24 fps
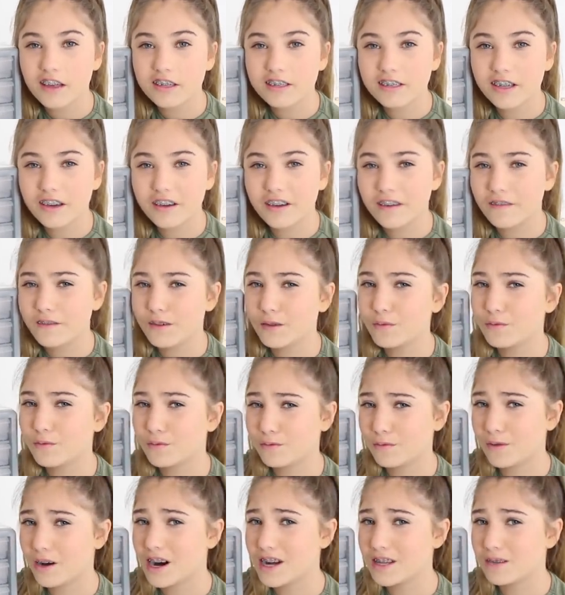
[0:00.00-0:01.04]
So if you
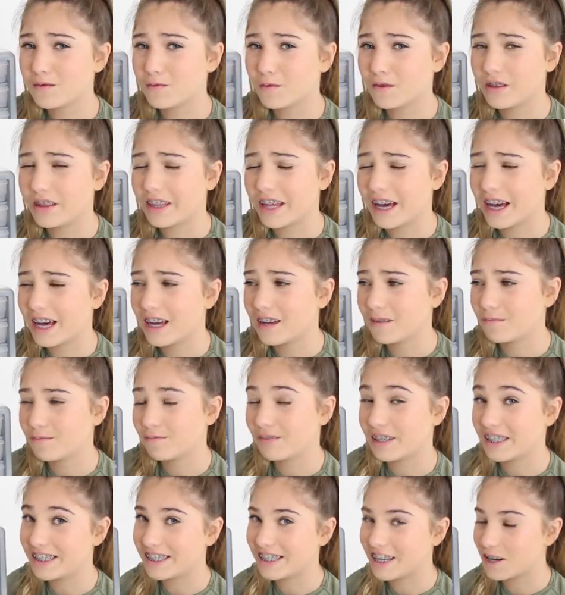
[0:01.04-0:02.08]
guys want that,
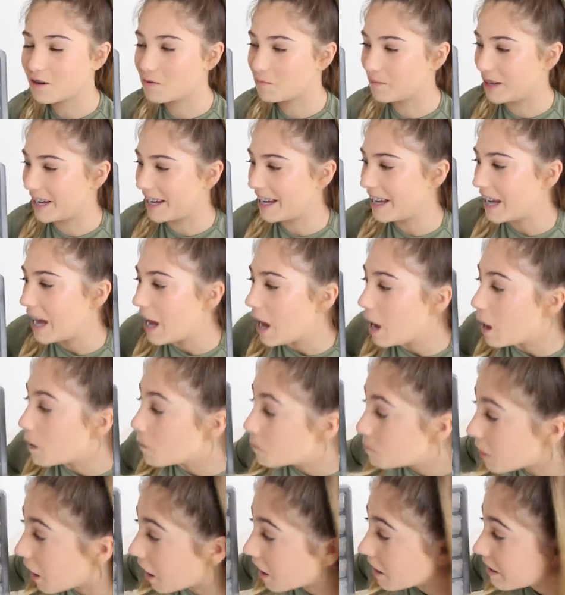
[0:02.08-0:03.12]
please tell me.
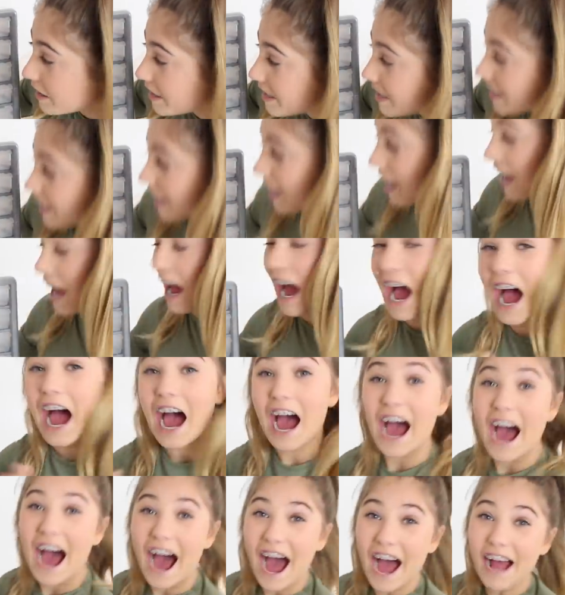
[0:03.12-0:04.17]
But
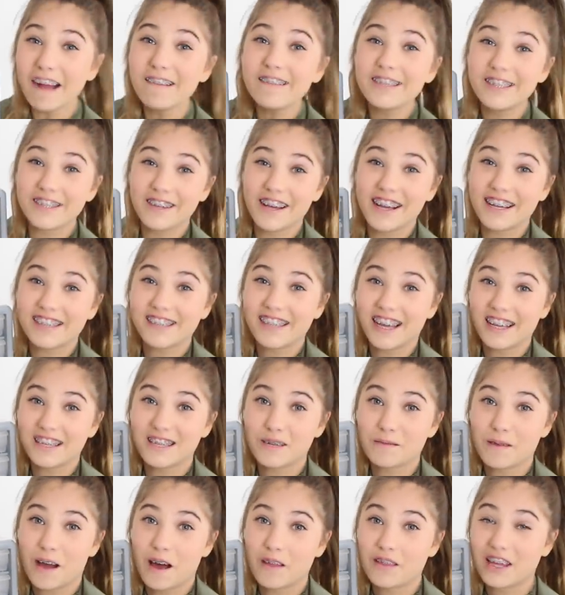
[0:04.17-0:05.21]
I'm so
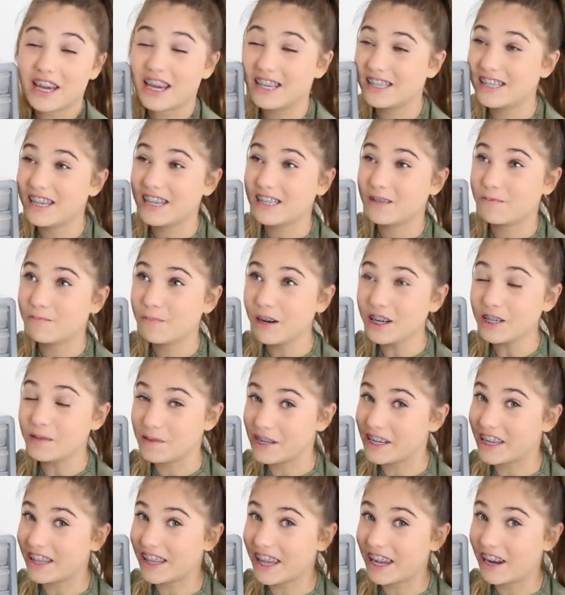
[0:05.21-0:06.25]
excited about this. It's much
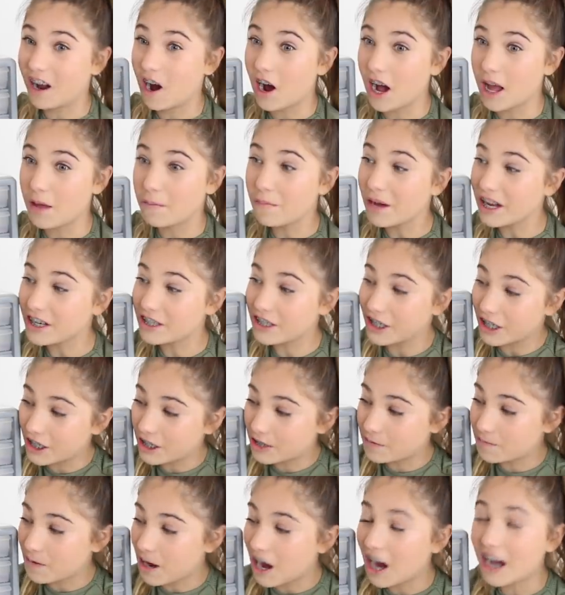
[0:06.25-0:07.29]
bigger than I
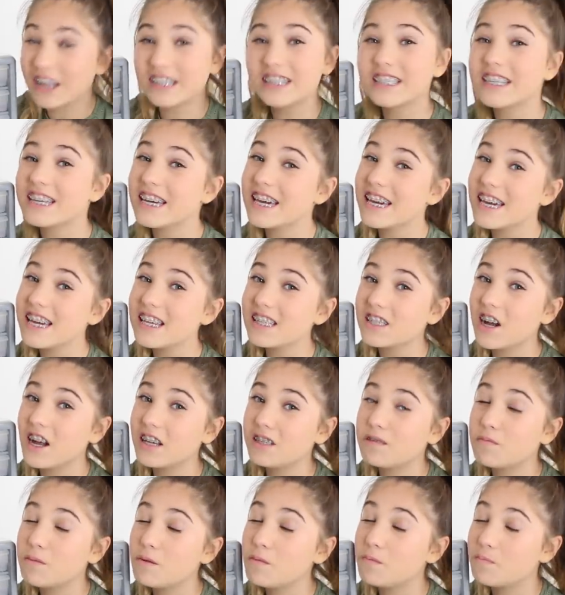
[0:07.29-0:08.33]
imagined, but it's
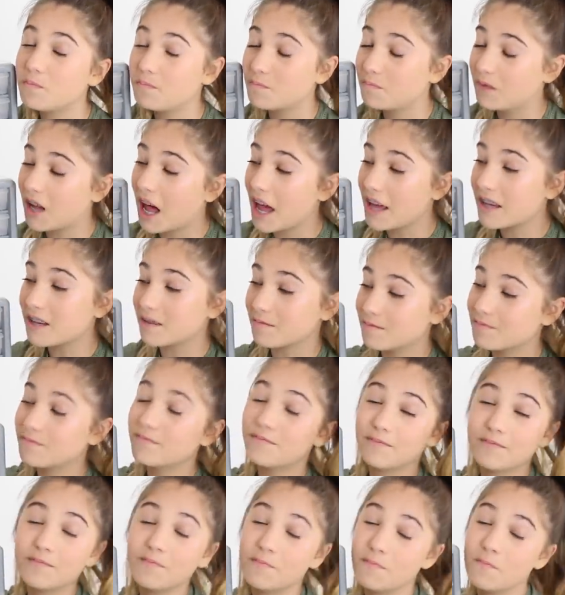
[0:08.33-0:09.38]
going to be like
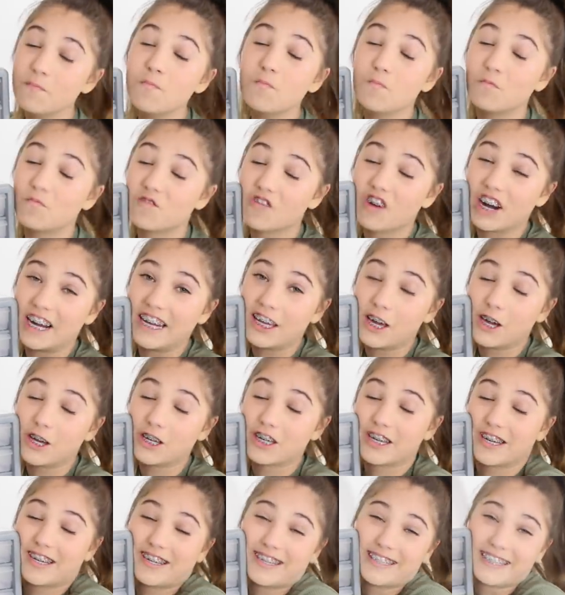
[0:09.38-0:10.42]
really
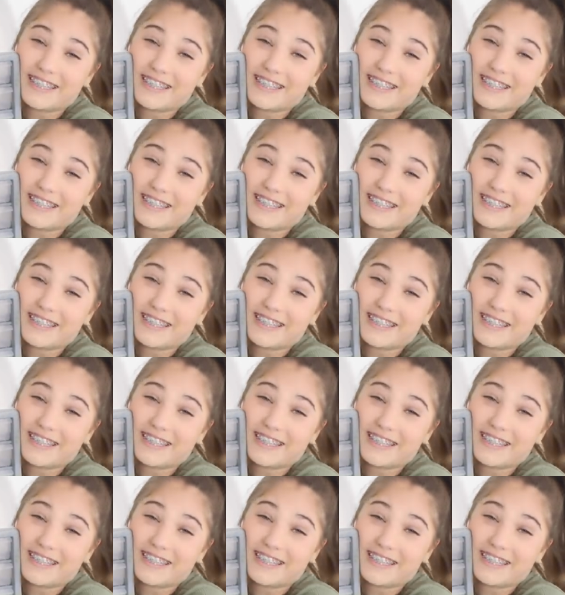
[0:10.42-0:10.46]
good.